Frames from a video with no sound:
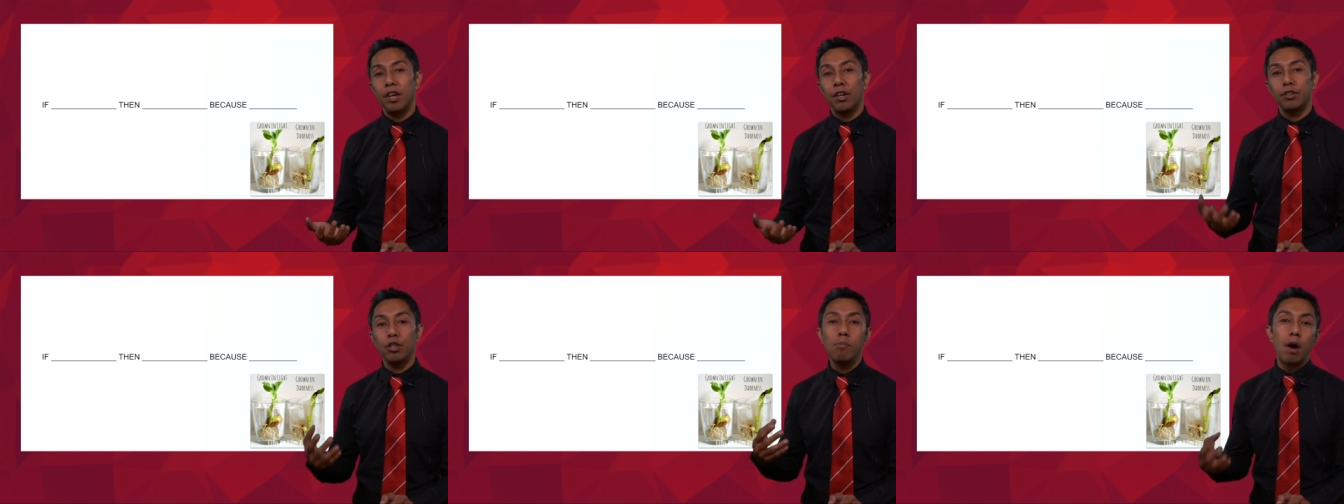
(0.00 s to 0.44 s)

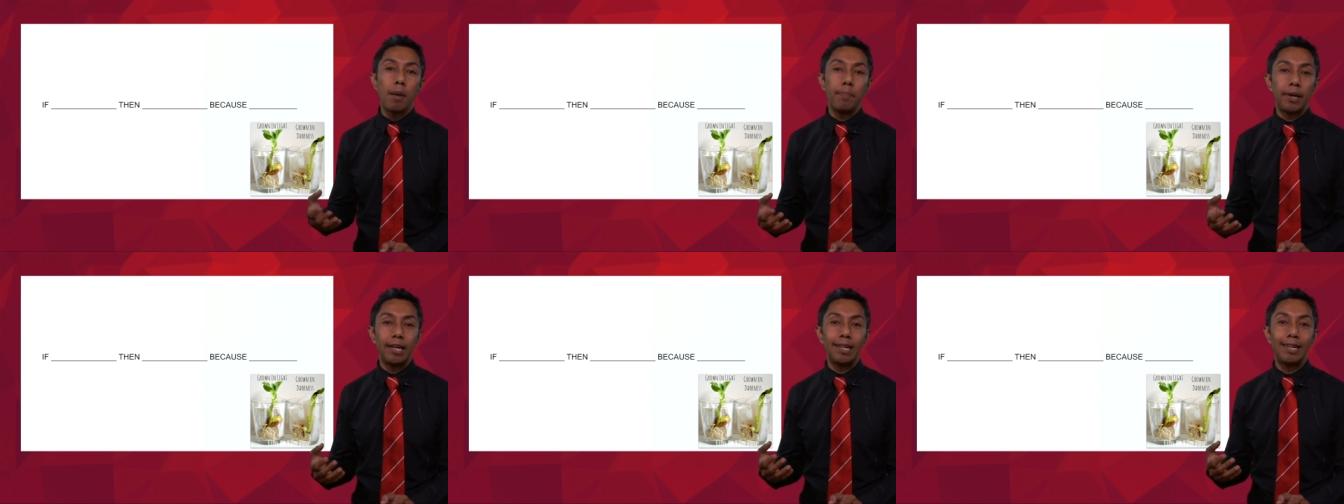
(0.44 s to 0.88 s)
you might
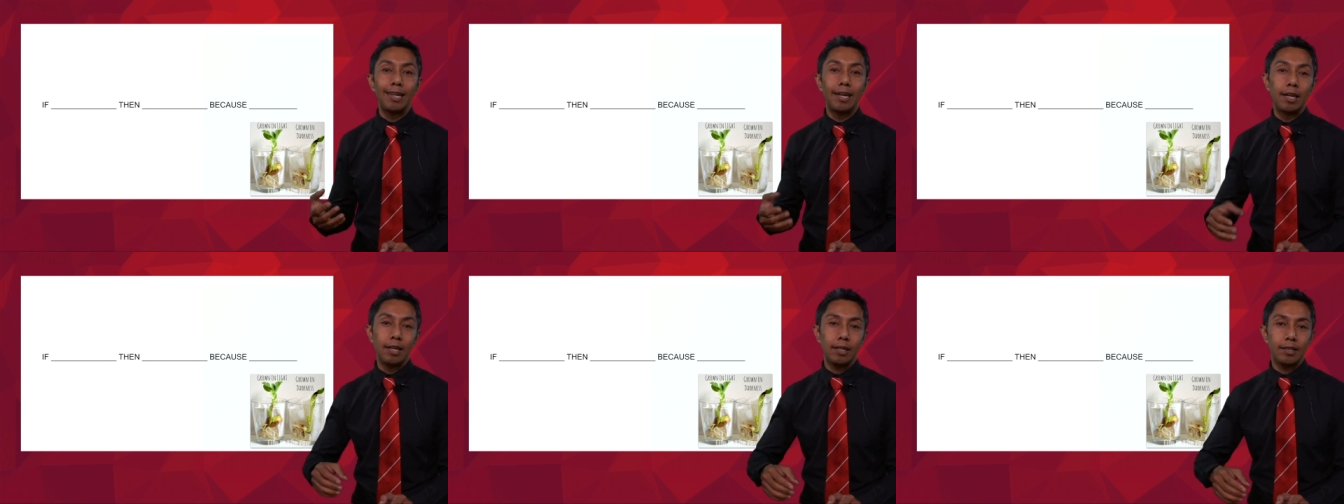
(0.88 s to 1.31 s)
be
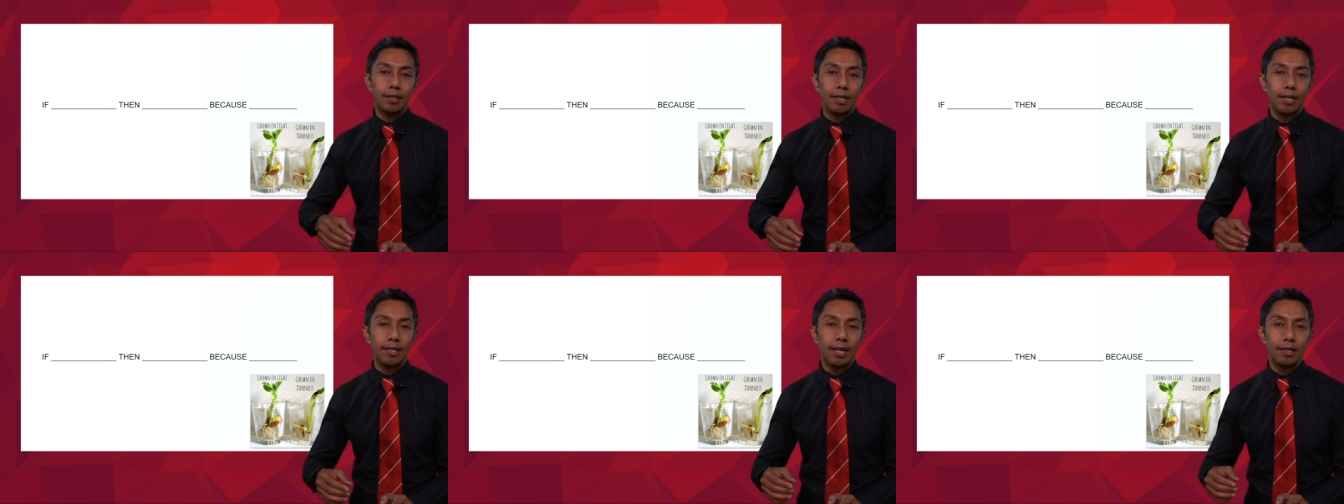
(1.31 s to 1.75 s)

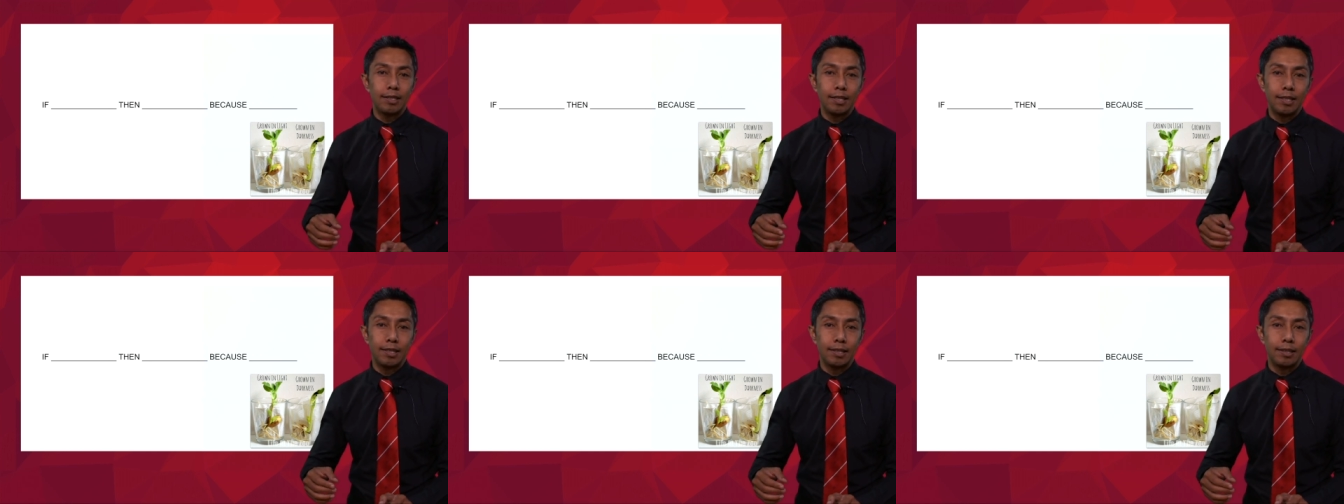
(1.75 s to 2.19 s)

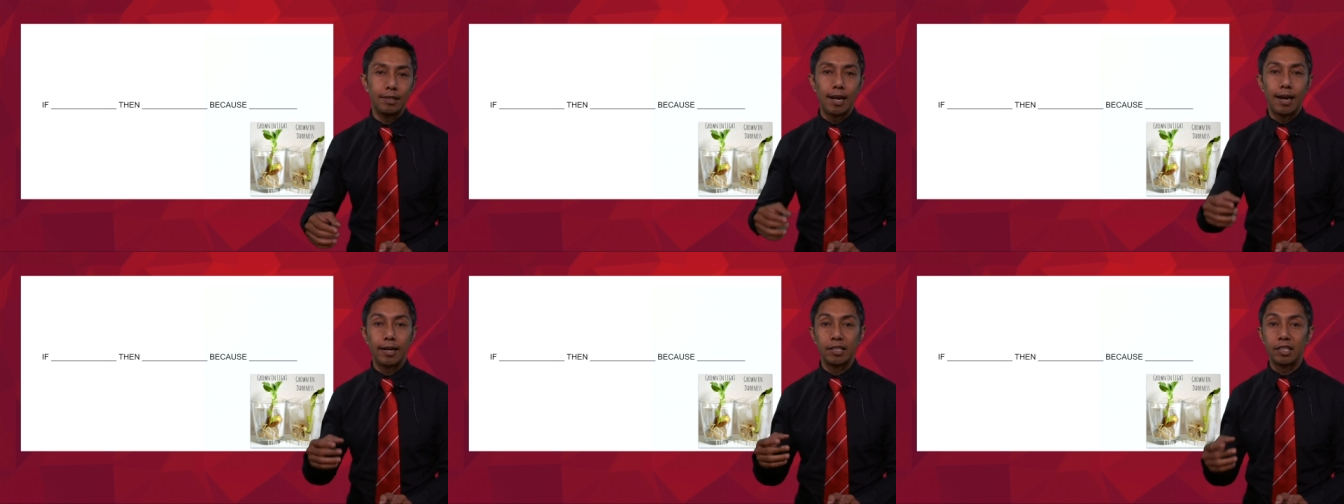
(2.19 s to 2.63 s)
conducting
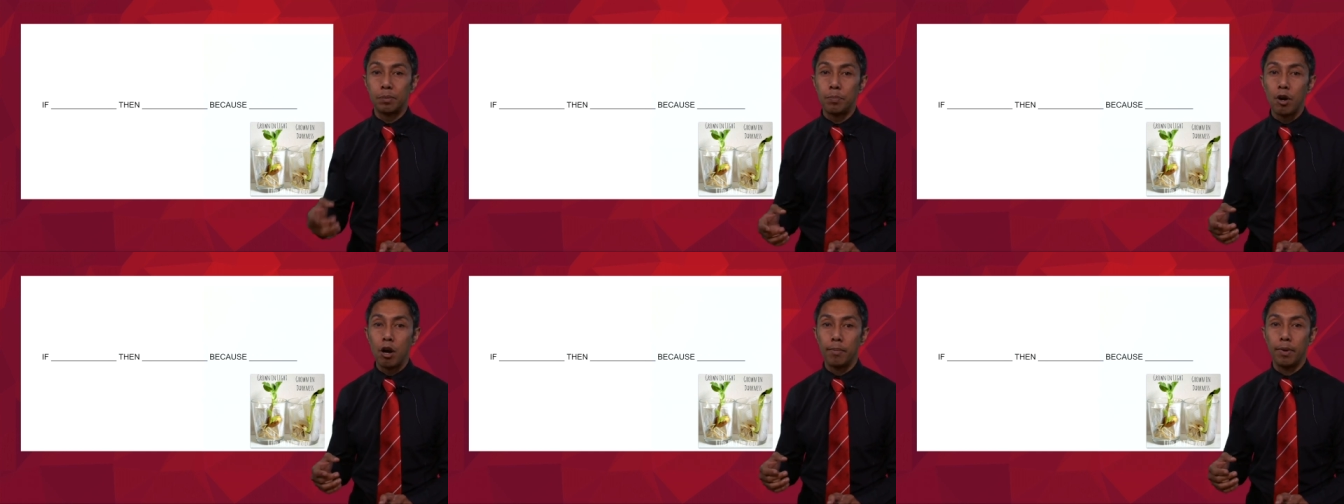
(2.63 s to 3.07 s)
an
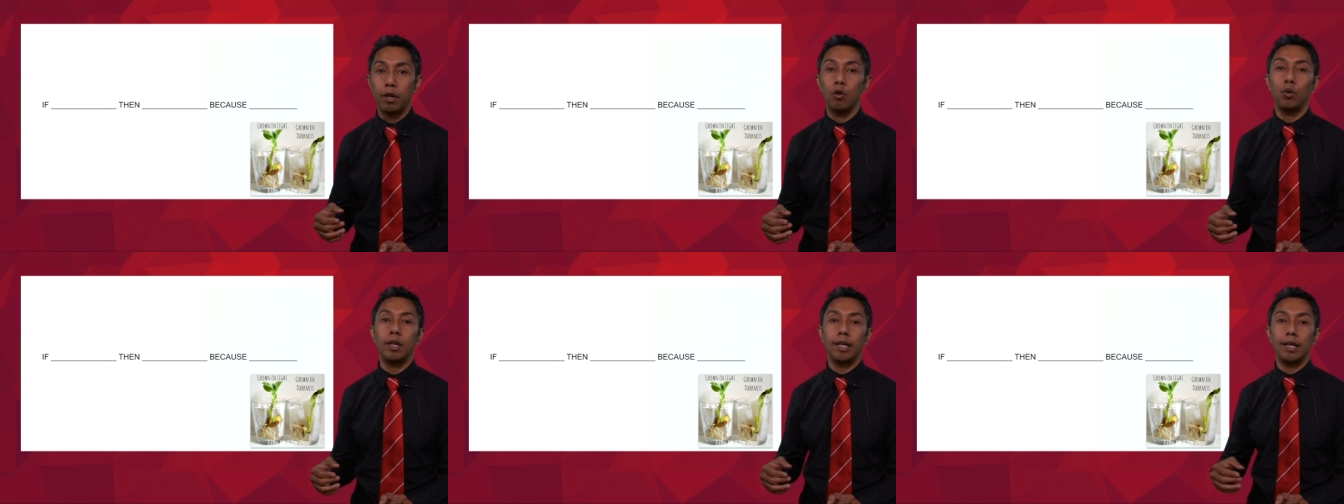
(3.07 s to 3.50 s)
experiment
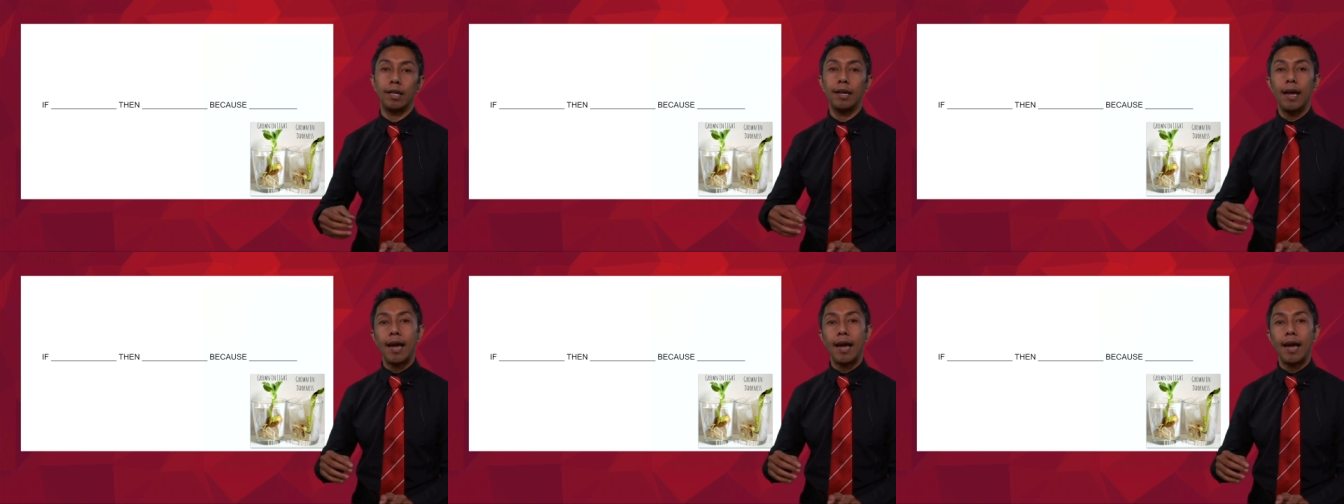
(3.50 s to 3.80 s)
looking